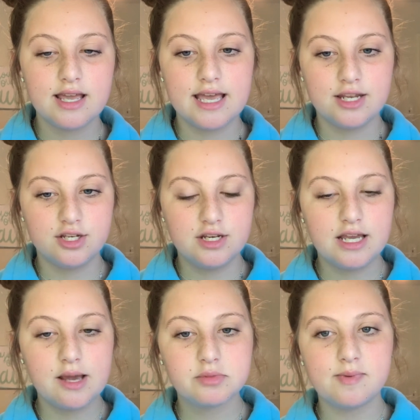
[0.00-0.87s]
and she
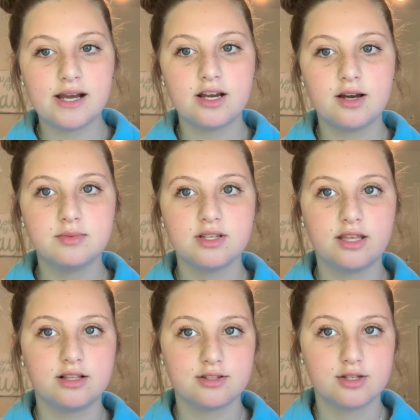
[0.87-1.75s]
comes back up to
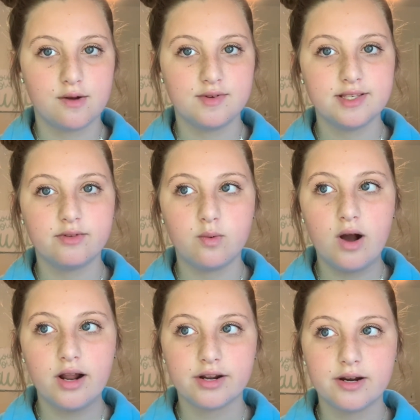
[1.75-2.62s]
like the surface of the
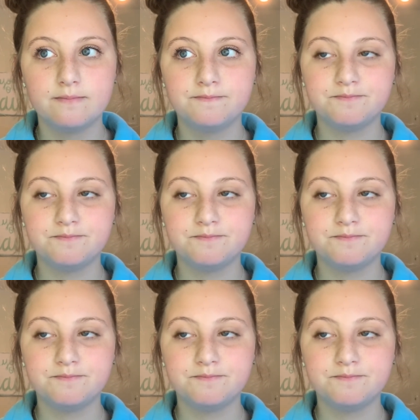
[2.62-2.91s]
water.